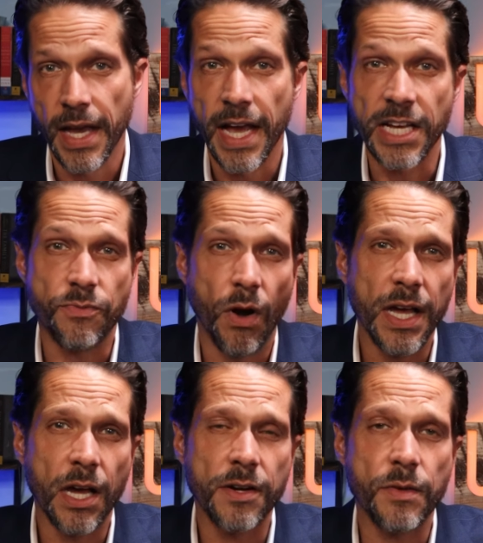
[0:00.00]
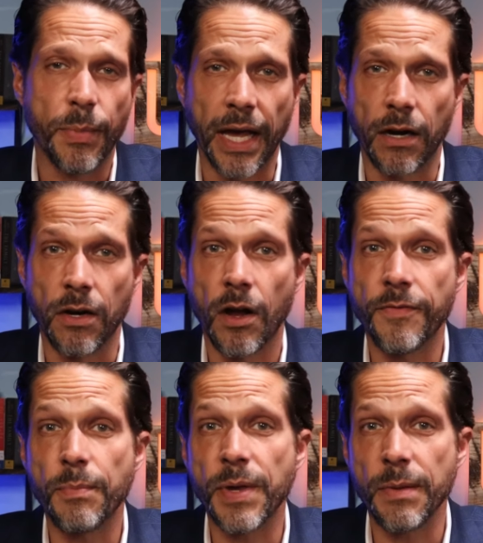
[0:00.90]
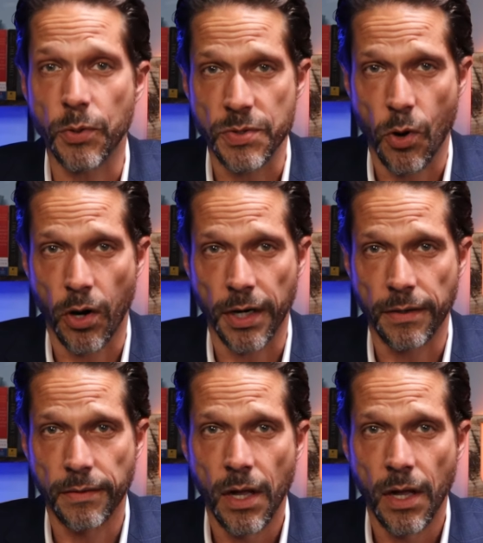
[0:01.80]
He's running under the banner of the People's Party,